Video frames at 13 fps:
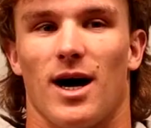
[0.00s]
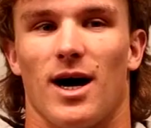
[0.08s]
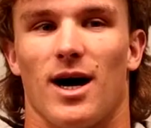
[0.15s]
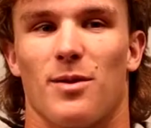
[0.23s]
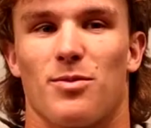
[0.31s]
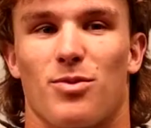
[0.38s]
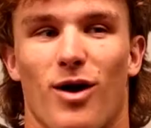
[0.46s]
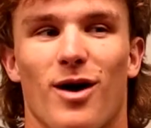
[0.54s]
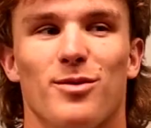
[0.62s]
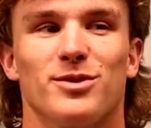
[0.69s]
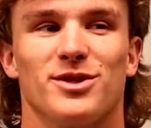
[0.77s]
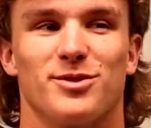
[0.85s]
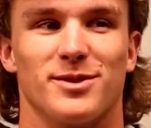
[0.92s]
8. Uh,
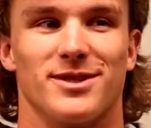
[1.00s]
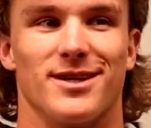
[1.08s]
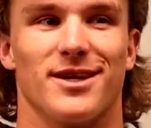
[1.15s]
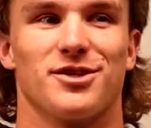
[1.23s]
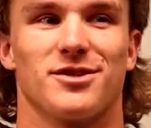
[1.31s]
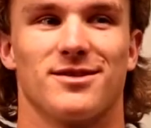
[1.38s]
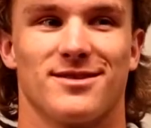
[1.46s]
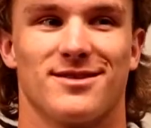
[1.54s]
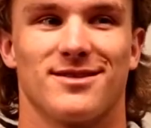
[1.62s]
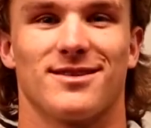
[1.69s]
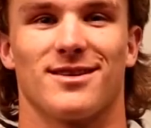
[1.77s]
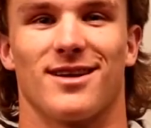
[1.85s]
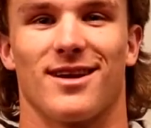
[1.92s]
probably Smith Station.
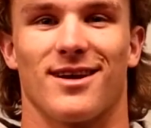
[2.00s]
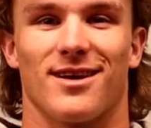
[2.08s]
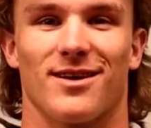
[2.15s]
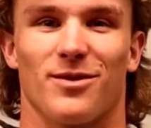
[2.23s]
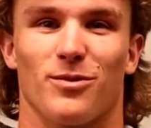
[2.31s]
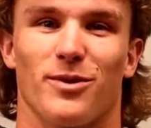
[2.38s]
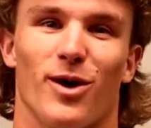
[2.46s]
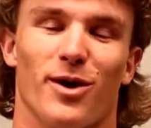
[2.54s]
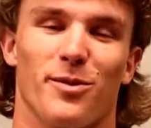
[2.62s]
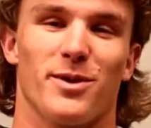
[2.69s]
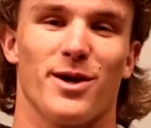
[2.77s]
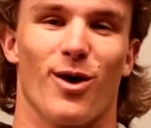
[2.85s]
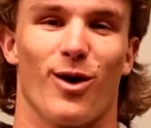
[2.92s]
Uh, we
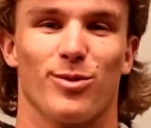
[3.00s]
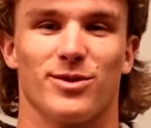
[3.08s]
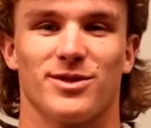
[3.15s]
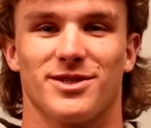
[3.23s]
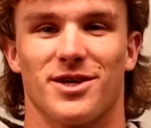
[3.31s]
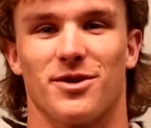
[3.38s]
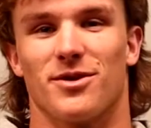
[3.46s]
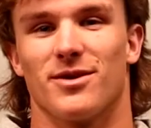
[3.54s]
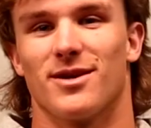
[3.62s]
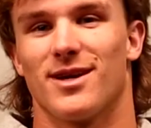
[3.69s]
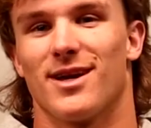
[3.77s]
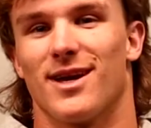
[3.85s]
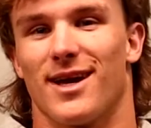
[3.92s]
already beat Auburn, so
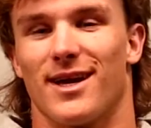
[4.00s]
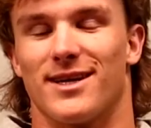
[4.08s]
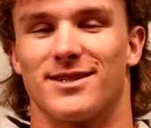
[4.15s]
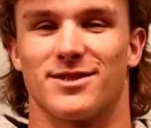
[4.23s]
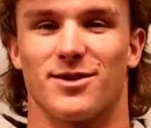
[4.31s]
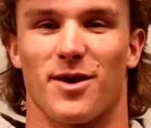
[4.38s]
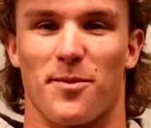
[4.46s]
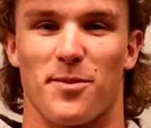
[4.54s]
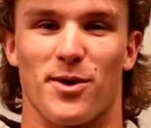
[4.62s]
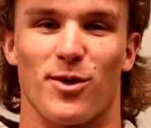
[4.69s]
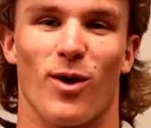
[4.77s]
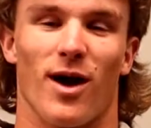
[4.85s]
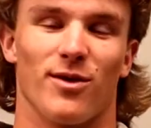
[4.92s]
and this is like a
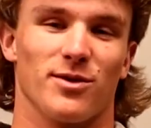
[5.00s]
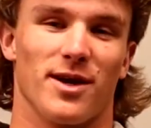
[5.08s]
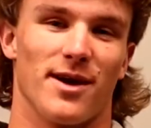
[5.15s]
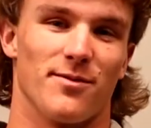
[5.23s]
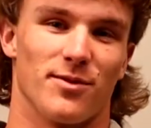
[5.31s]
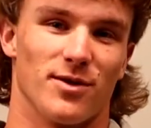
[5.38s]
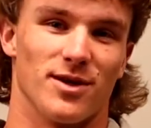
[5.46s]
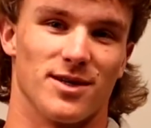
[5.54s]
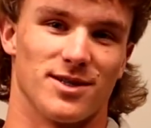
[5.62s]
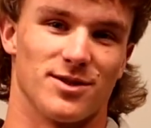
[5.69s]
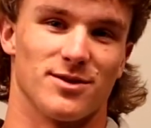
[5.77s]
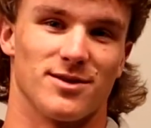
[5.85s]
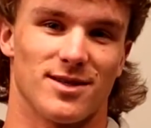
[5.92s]
big rival game for
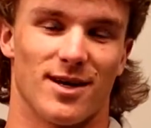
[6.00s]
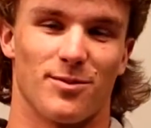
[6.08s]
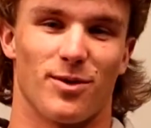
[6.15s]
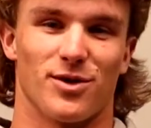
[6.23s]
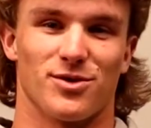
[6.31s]
us, so it's kind of